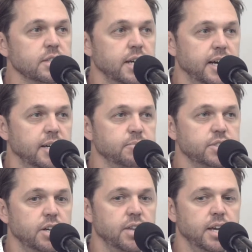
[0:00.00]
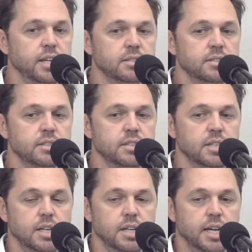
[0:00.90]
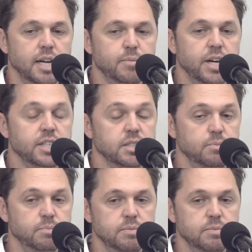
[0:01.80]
So then I actually